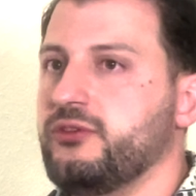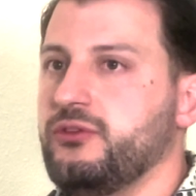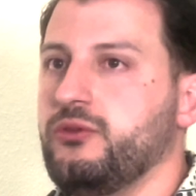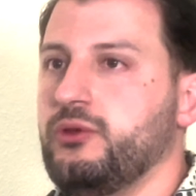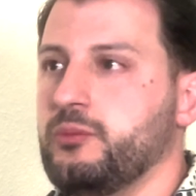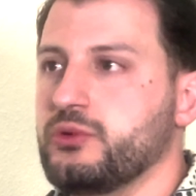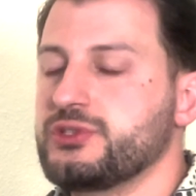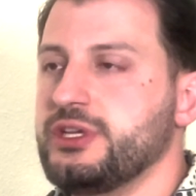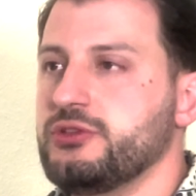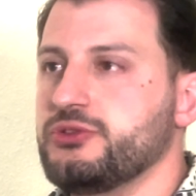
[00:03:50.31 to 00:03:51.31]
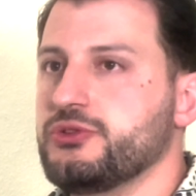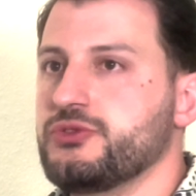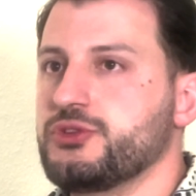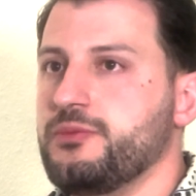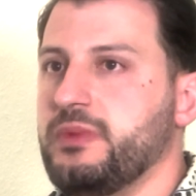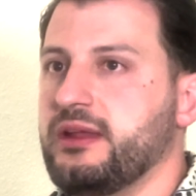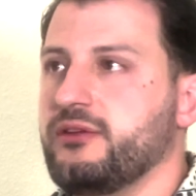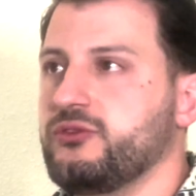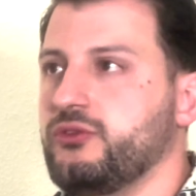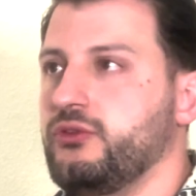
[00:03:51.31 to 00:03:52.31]
in doing procedures
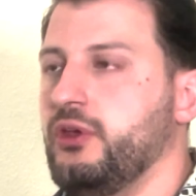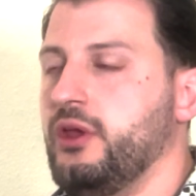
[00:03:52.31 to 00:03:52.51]
because